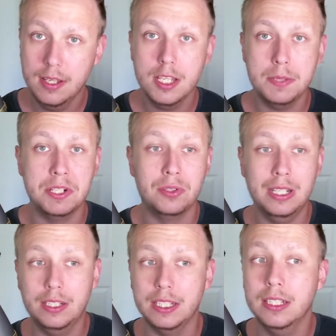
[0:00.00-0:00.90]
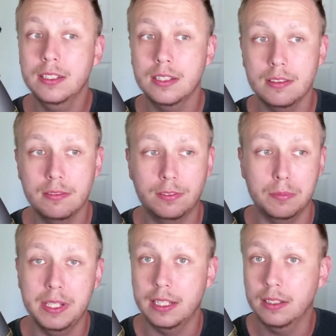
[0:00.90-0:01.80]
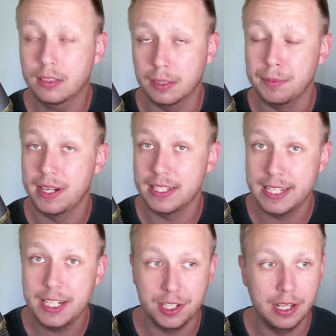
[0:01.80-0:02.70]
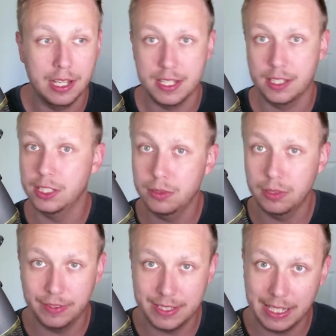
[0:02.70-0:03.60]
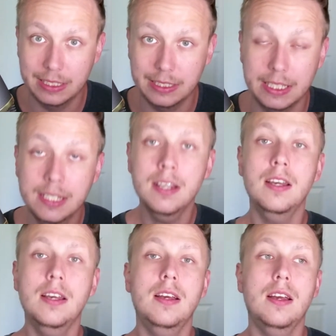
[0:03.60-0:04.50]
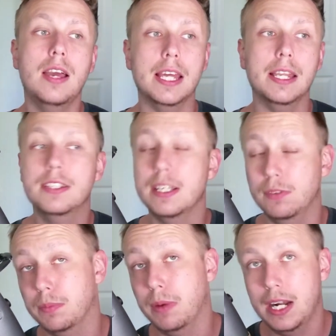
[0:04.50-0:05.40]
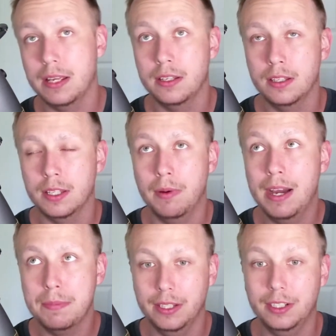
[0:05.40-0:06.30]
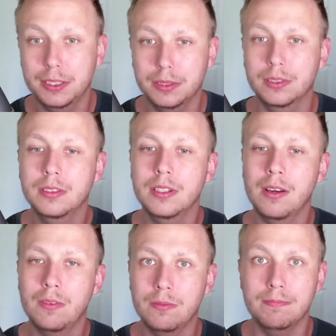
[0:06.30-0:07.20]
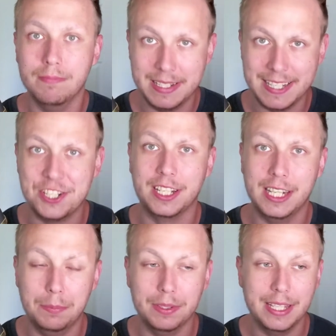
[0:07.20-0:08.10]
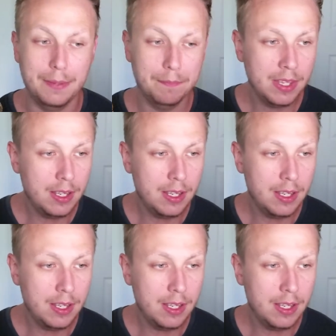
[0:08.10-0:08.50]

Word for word: Spirituality for me can be meditation, has nothing to do with physicality. And same with the body and the mind pillar too. Meditation can help with that.